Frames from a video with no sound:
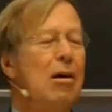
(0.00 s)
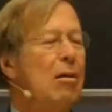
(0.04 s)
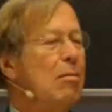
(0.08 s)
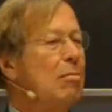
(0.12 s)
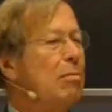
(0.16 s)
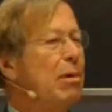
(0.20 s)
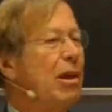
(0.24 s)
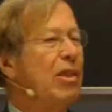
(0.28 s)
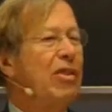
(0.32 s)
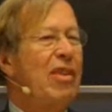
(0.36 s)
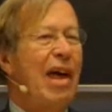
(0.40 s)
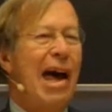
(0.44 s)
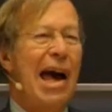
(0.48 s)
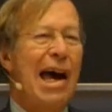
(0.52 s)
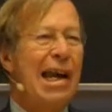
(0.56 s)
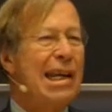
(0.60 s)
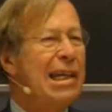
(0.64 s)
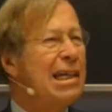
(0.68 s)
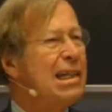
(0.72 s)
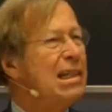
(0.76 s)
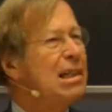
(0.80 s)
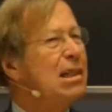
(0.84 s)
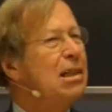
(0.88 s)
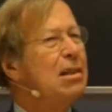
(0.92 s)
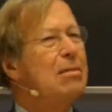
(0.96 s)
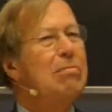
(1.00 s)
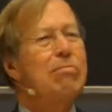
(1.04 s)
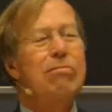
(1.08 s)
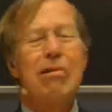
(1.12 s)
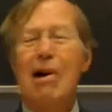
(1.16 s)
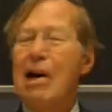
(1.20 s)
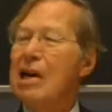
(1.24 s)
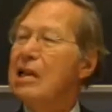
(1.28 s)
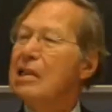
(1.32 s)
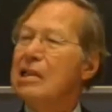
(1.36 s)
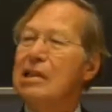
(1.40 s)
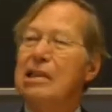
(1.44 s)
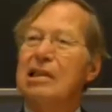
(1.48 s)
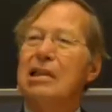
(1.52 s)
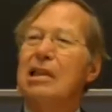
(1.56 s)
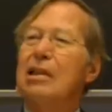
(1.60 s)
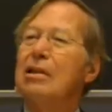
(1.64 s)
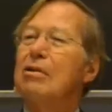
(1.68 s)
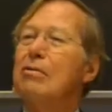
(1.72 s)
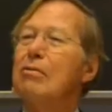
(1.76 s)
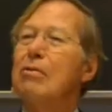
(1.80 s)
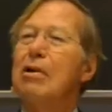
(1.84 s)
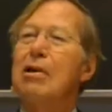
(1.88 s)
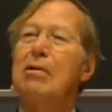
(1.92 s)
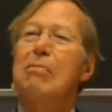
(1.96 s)
But that is the price
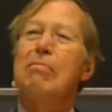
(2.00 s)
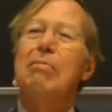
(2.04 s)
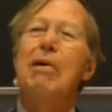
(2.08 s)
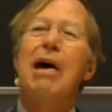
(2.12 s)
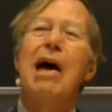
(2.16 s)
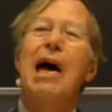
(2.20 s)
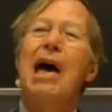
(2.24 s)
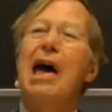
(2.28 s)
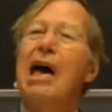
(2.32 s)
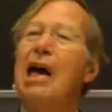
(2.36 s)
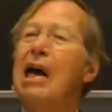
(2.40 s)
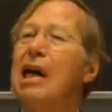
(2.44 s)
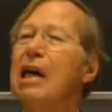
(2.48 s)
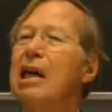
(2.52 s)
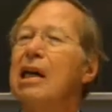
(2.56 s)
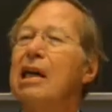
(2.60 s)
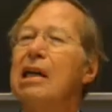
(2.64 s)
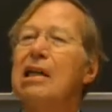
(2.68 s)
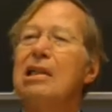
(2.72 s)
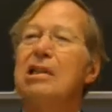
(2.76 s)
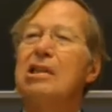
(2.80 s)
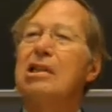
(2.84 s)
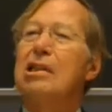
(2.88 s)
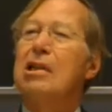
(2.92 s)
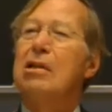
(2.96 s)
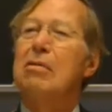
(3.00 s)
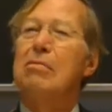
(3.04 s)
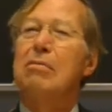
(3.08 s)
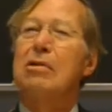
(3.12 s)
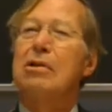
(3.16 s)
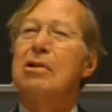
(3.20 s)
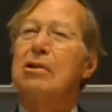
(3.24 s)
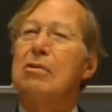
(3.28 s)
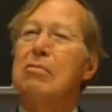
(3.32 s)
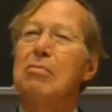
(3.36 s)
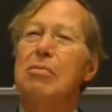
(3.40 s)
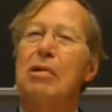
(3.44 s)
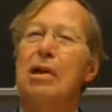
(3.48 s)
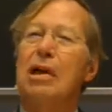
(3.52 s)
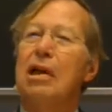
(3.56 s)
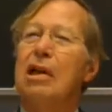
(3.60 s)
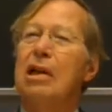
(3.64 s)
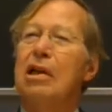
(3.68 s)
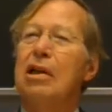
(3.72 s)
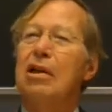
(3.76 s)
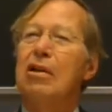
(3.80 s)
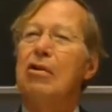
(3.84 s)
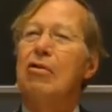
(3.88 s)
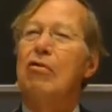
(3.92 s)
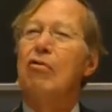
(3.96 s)
that we pay, it seems to
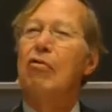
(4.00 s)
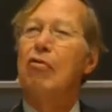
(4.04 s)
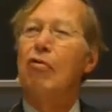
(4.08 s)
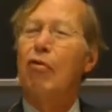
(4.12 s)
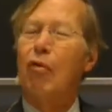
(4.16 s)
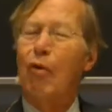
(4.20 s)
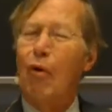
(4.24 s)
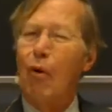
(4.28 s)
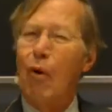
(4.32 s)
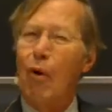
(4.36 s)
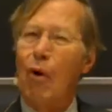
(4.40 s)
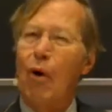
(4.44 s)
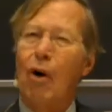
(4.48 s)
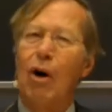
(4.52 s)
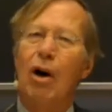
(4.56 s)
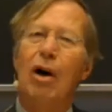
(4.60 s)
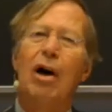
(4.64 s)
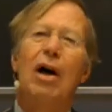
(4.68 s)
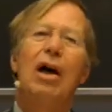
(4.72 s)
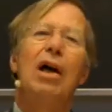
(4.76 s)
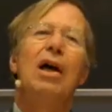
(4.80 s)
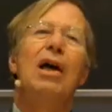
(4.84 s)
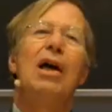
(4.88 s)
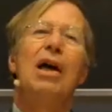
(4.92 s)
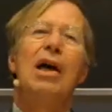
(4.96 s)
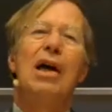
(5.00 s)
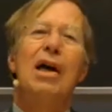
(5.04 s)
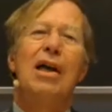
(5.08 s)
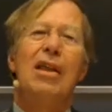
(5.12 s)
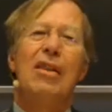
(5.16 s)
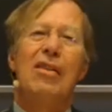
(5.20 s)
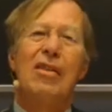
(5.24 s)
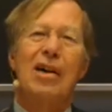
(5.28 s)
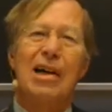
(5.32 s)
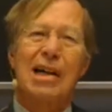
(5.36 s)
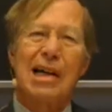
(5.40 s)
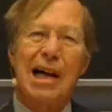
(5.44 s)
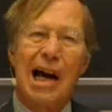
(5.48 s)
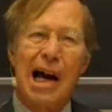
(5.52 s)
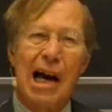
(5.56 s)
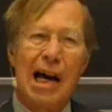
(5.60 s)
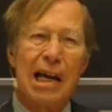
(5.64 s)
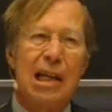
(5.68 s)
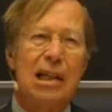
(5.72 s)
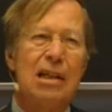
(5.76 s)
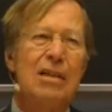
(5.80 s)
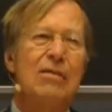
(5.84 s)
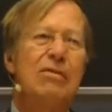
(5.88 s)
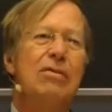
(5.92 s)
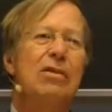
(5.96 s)
me, for the
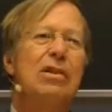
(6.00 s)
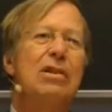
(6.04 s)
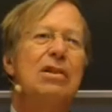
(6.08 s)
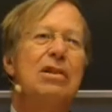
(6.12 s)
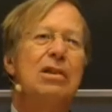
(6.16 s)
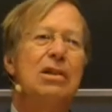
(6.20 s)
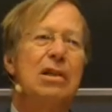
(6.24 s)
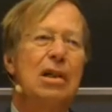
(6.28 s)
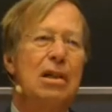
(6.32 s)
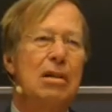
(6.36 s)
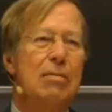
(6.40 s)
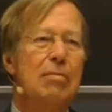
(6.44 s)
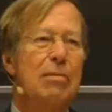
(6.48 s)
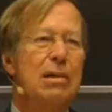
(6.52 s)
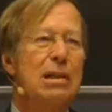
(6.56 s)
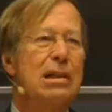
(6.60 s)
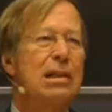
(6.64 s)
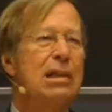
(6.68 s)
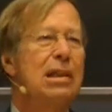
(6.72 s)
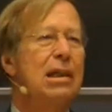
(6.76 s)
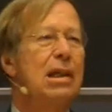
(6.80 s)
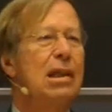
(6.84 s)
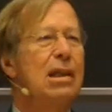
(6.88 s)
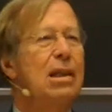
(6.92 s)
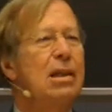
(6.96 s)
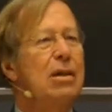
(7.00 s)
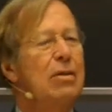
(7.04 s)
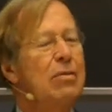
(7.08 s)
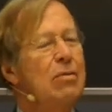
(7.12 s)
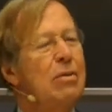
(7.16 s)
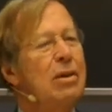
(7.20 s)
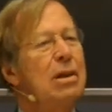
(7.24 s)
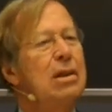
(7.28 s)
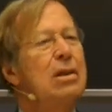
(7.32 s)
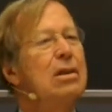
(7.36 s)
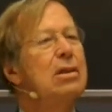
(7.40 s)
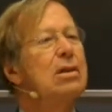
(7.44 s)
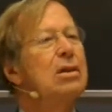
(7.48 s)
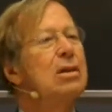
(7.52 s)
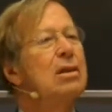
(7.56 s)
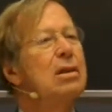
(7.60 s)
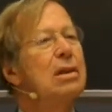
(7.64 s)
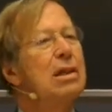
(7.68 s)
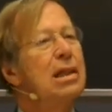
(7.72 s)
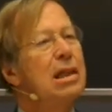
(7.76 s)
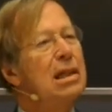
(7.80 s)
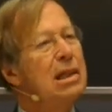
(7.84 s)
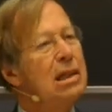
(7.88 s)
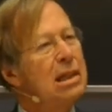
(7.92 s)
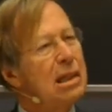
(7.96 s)
kind of legitimacy that we
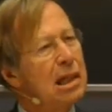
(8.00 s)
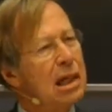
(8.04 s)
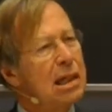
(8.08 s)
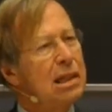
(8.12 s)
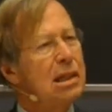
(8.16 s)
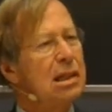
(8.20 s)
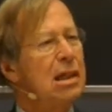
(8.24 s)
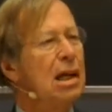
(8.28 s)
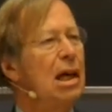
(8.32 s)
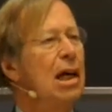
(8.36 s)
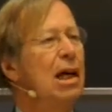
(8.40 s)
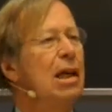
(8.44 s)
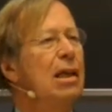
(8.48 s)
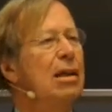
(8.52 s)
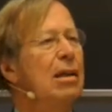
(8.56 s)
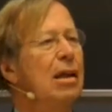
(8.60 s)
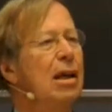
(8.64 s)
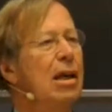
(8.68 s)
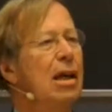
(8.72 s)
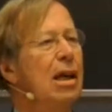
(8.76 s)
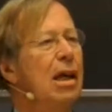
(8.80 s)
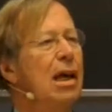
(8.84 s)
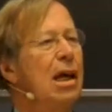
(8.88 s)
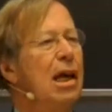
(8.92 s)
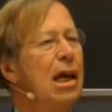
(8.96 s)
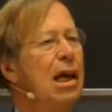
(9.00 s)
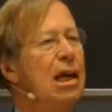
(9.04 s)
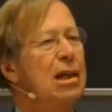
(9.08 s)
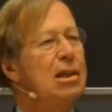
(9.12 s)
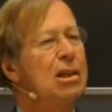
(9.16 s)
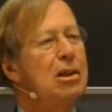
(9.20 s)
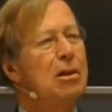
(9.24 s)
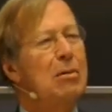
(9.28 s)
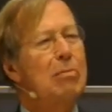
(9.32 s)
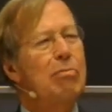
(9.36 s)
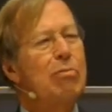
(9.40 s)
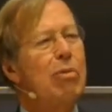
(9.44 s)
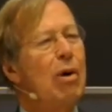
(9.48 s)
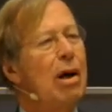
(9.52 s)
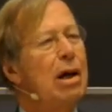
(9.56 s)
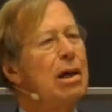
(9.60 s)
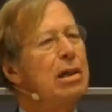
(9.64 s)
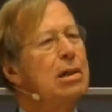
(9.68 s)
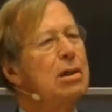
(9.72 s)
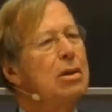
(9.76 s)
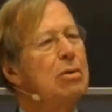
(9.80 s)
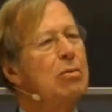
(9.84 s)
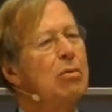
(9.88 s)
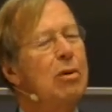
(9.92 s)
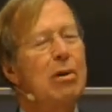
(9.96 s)
should insist on. It's the
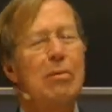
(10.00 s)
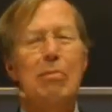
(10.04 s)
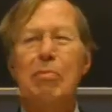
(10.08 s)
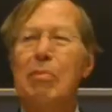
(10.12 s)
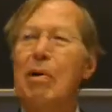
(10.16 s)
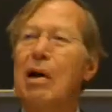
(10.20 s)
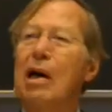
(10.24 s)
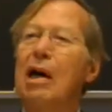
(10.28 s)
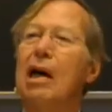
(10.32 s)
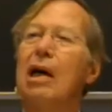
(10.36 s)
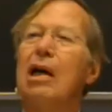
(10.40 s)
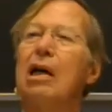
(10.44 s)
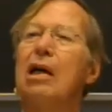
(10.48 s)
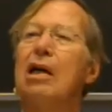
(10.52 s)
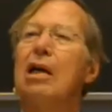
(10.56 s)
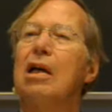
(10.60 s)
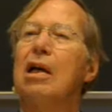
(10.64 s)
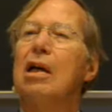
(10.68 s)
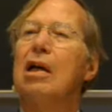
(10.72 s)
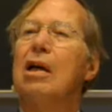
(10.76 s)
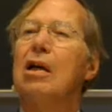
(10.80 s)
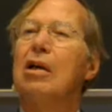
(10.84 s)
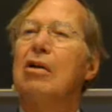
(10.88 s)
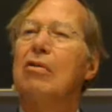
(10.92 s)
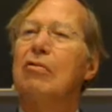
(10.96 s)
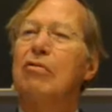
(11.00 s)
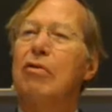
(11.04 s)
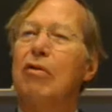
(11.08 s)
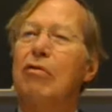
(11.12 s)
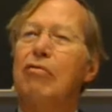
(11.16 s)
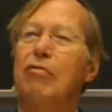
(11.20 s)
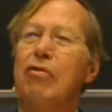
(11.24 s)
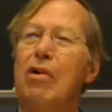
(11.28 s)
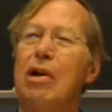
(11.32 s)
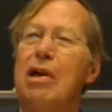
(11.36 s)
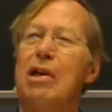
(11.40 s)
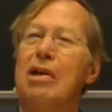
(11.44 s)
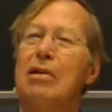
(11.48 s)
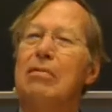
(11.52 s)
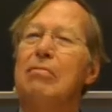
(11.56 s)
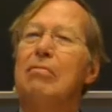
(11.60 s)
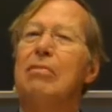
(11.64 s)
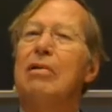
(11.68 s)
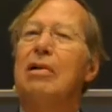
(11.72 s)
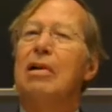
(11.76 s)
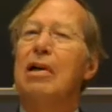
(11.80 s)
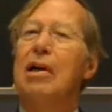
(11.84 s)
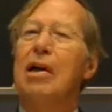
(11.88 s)
price we pay for freedom.